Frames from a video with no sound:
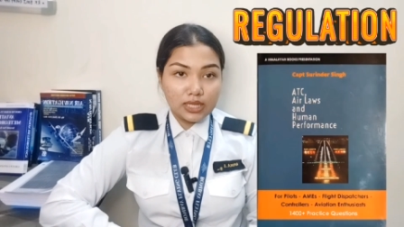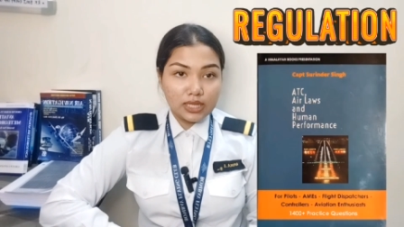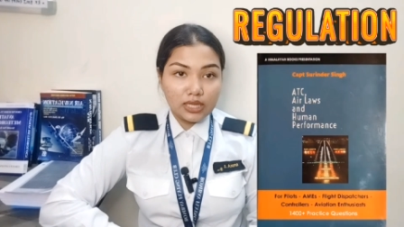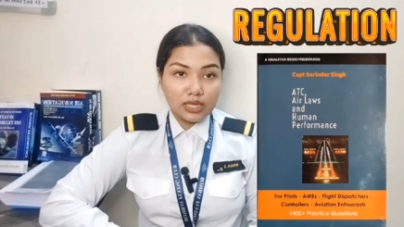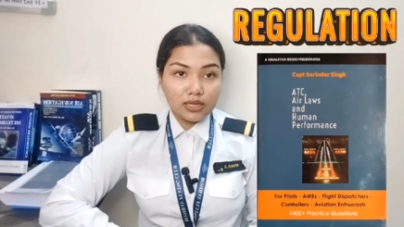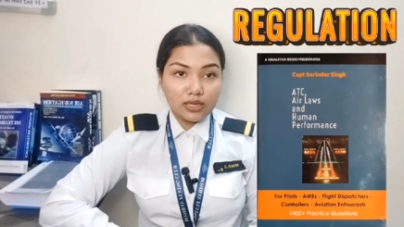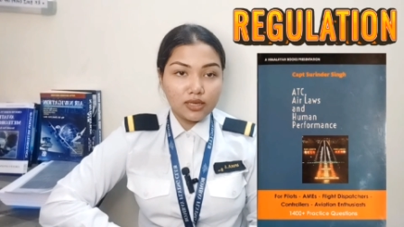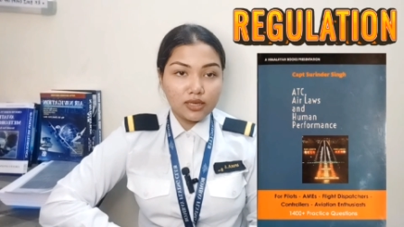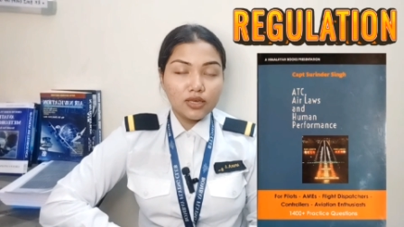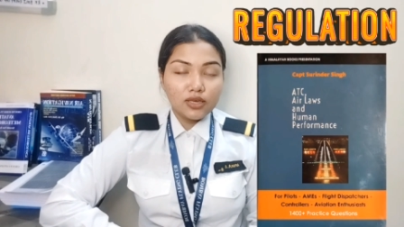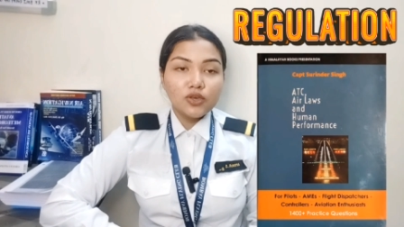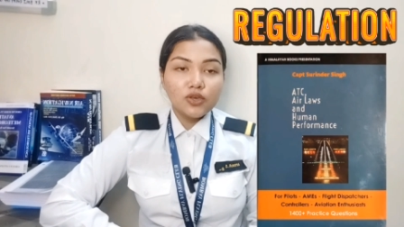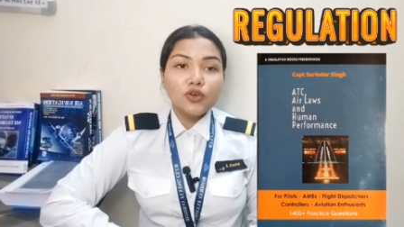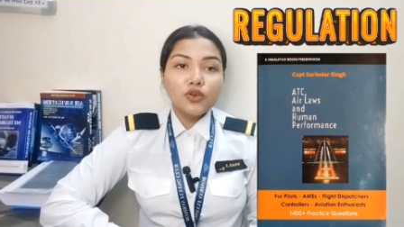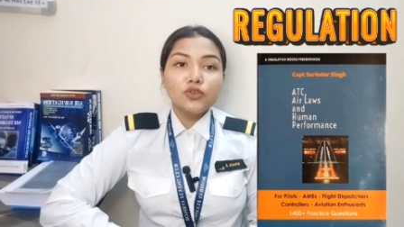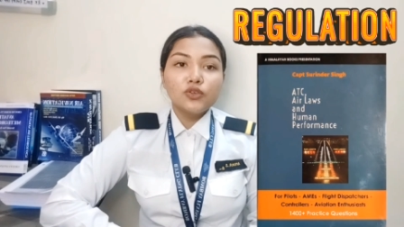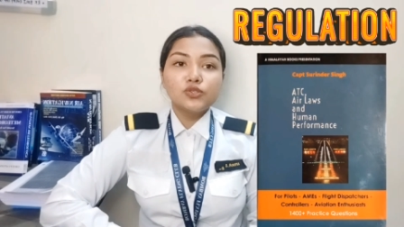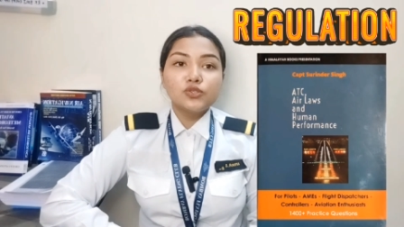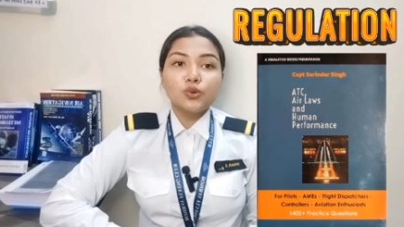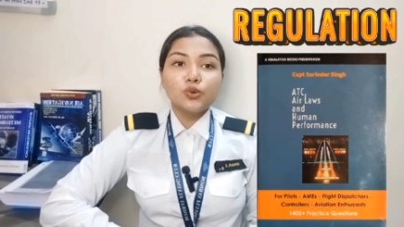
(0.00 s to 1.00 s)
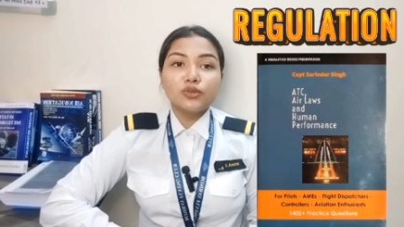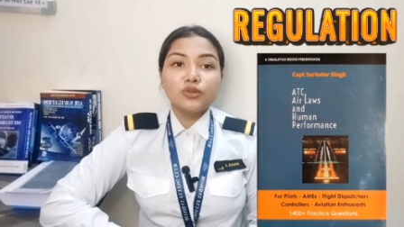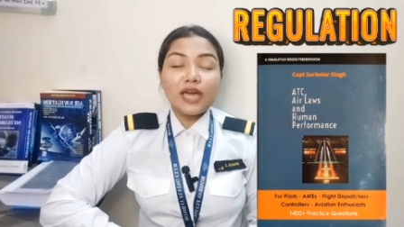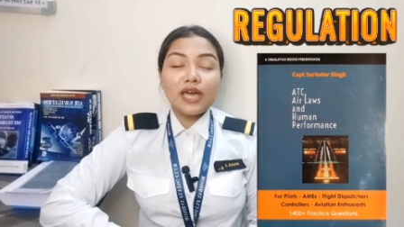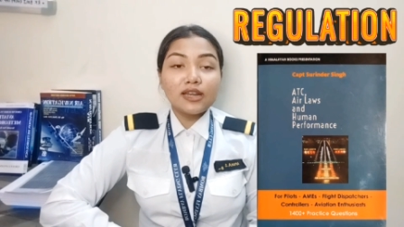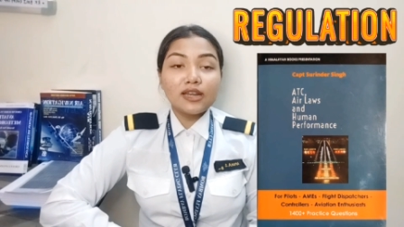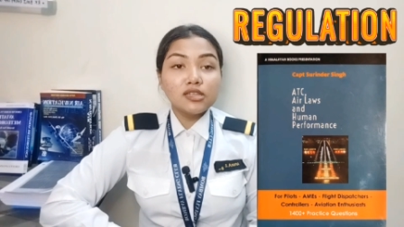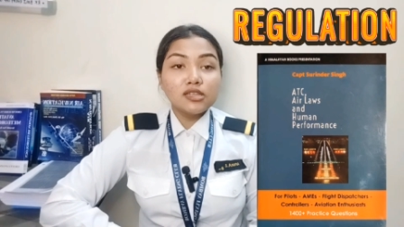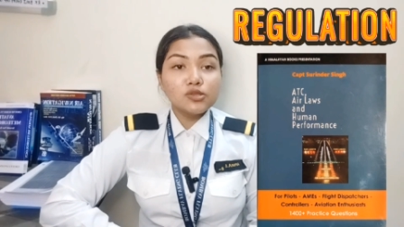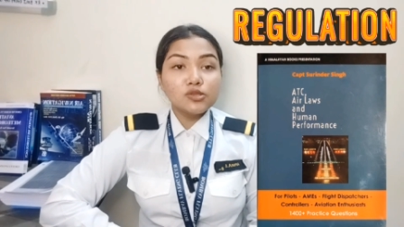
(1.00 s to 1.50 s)
Singh. So
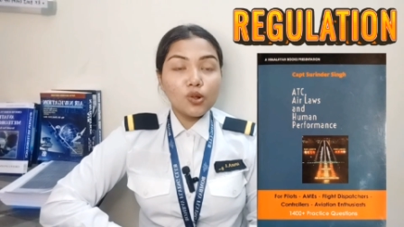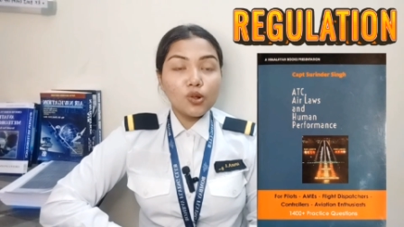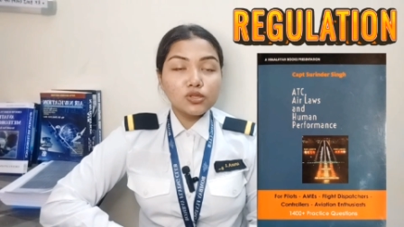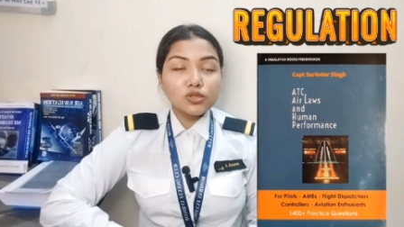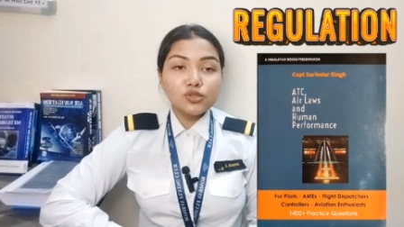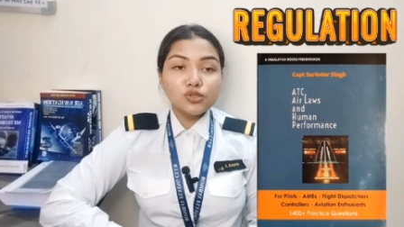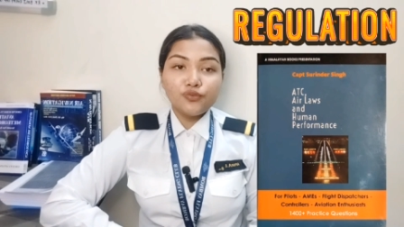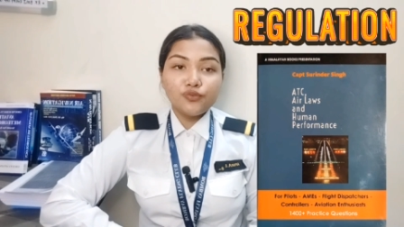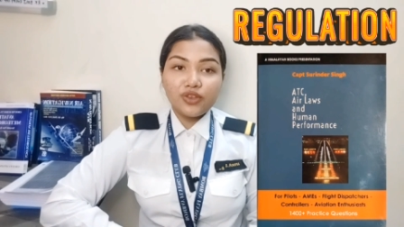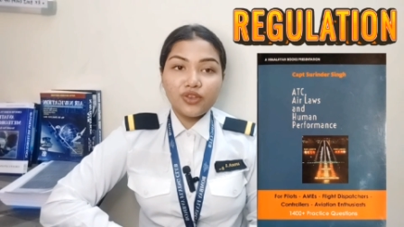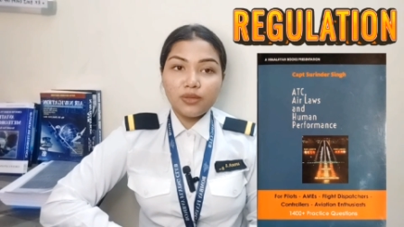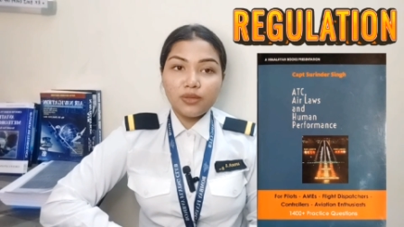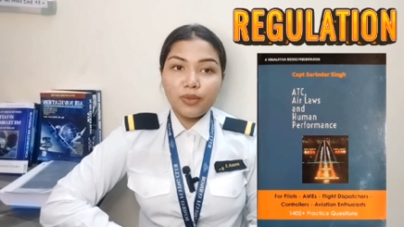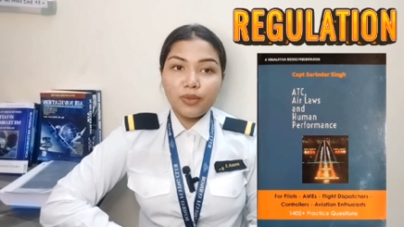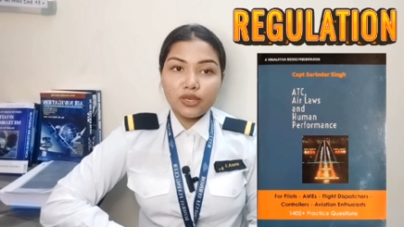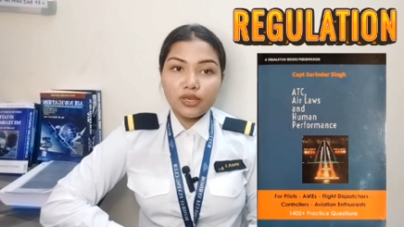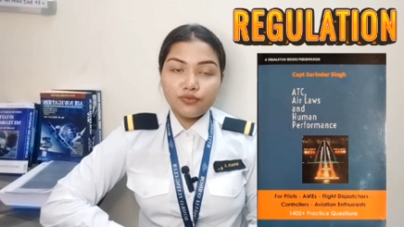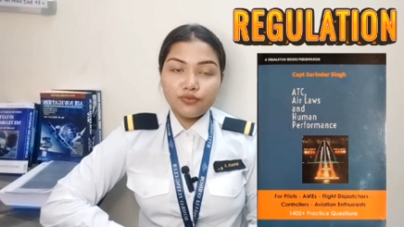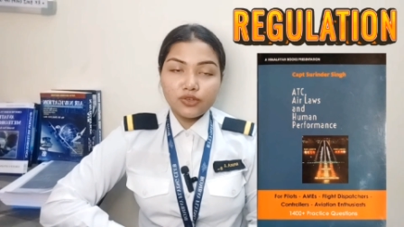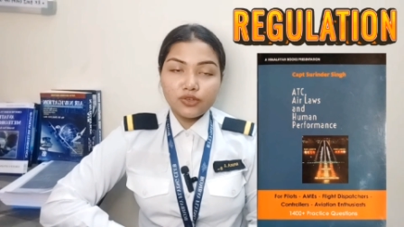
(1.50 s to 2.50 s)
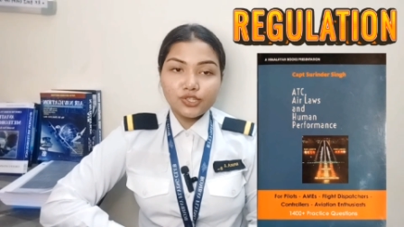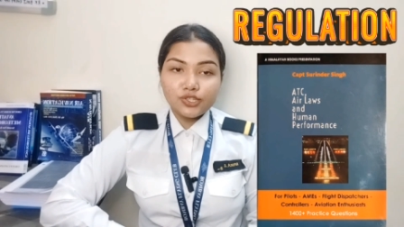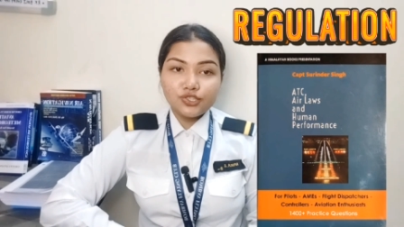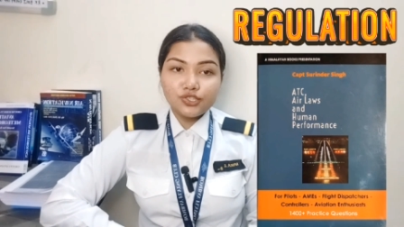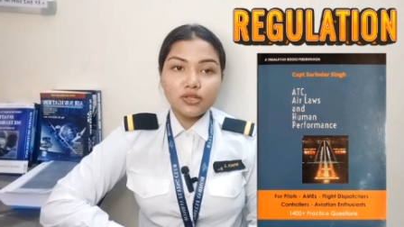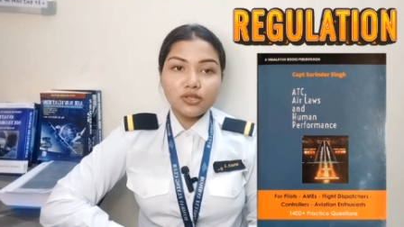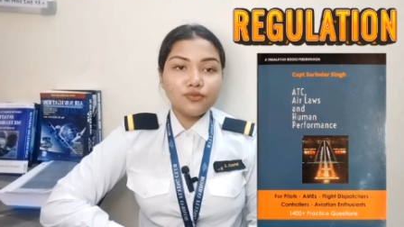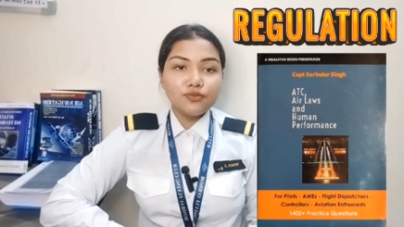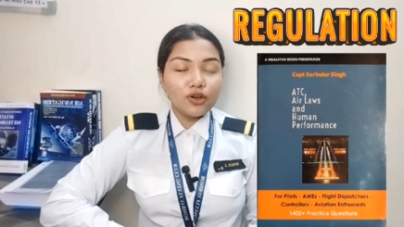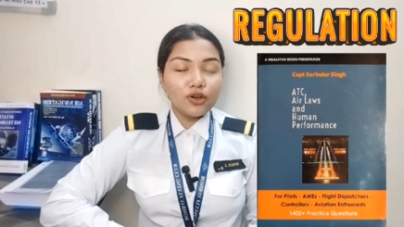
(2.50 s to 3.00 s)
that is also very
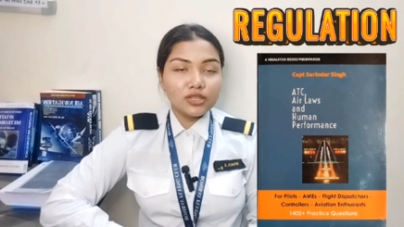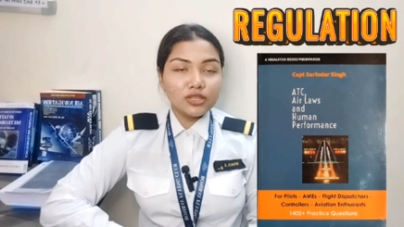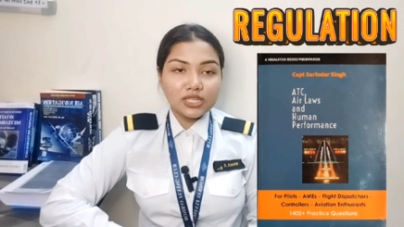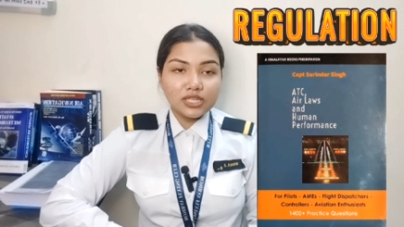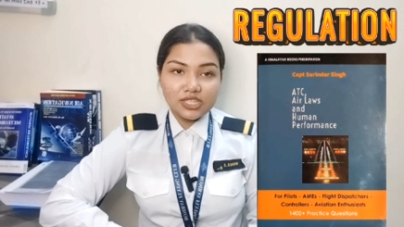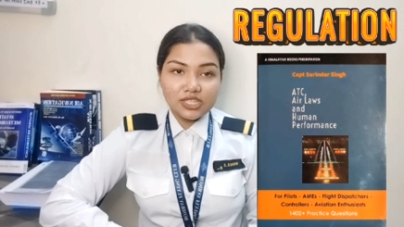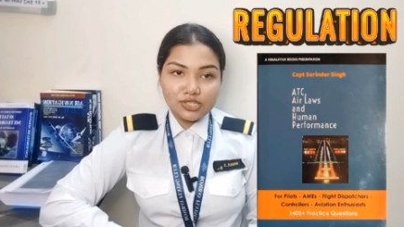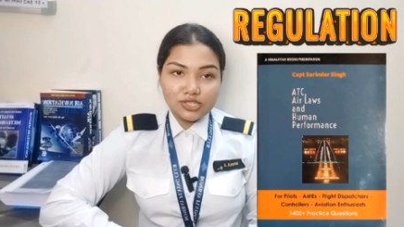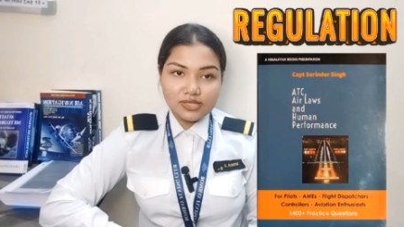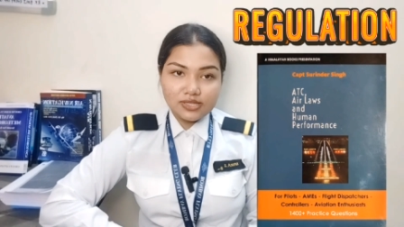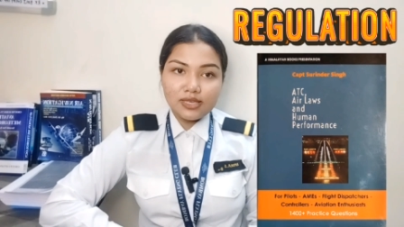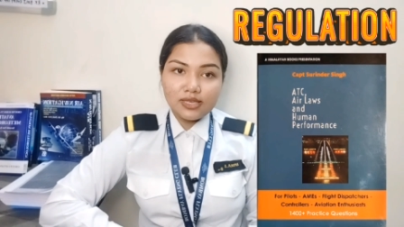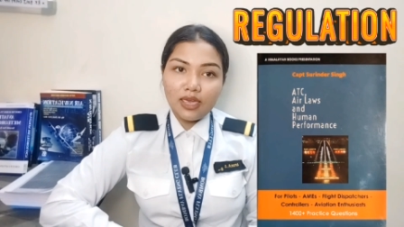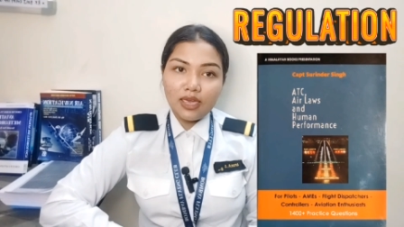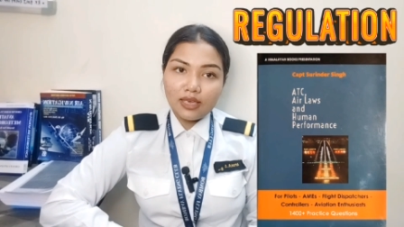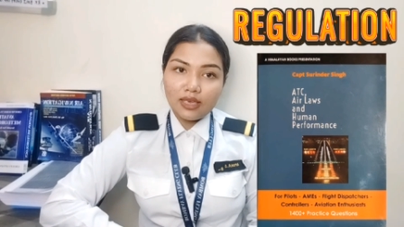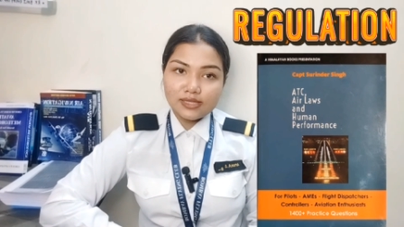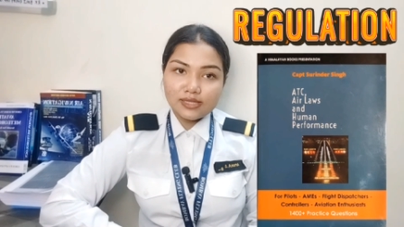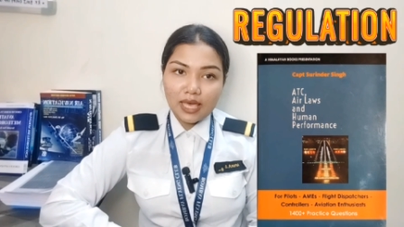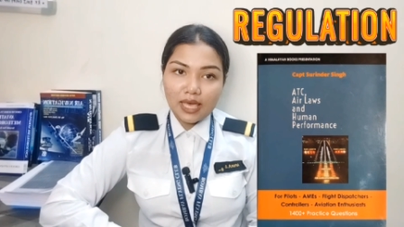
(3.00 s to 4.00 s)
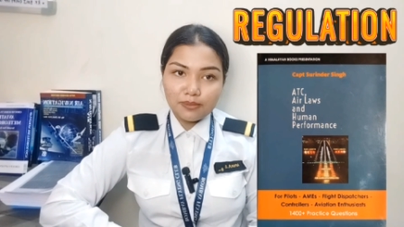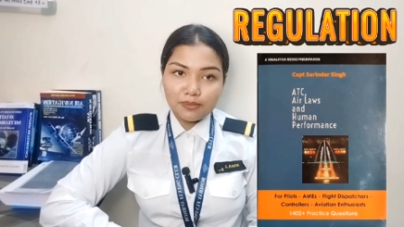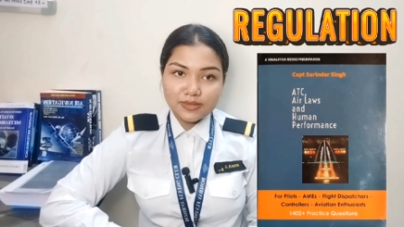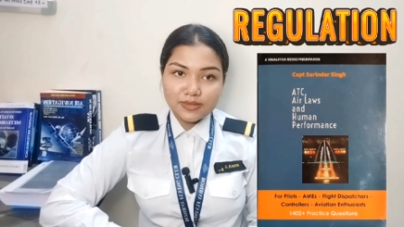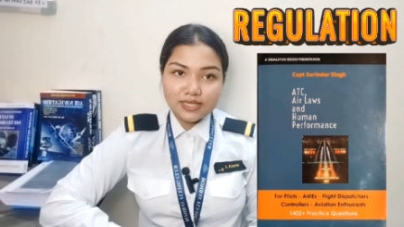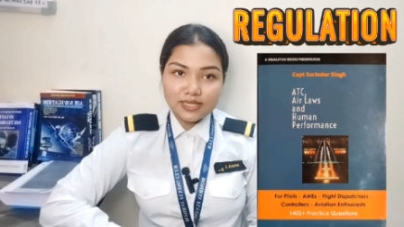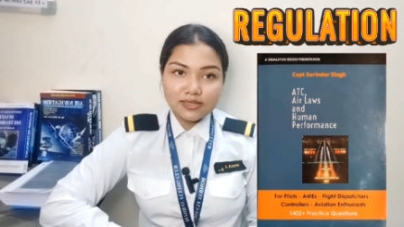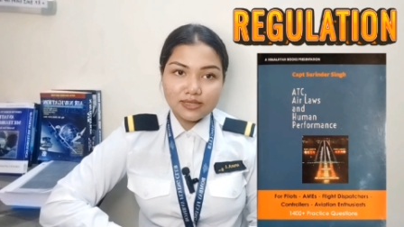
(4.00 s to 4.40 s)
beneficial for the DGCA exam.